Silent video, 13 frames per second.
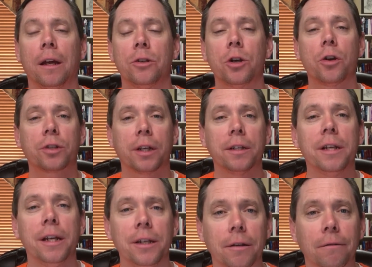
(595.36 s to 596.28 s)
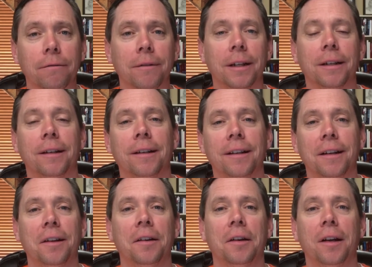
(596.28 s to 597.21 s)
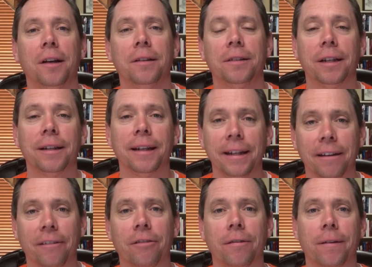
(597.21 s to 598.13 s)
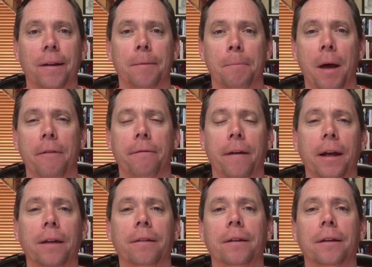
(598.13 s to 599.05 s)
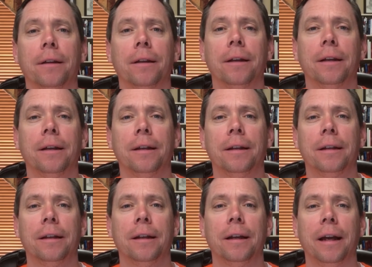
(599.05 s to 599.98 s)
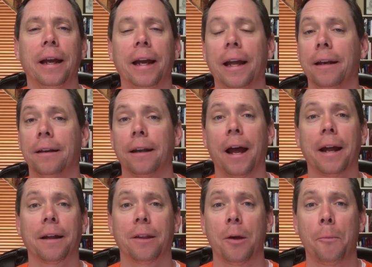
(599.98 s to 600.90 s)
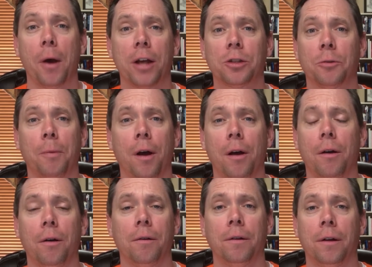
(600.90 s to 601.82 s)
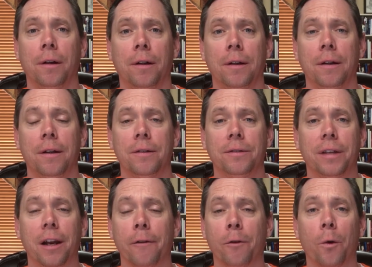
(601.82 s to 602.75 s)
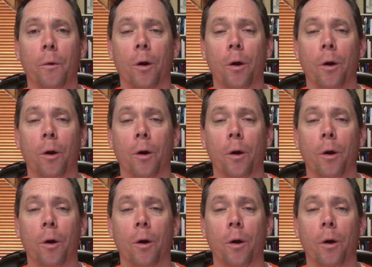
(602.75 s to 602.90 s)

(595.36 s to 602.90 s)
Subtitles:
church, continue to live by faith. And like the Apostle Paul said over in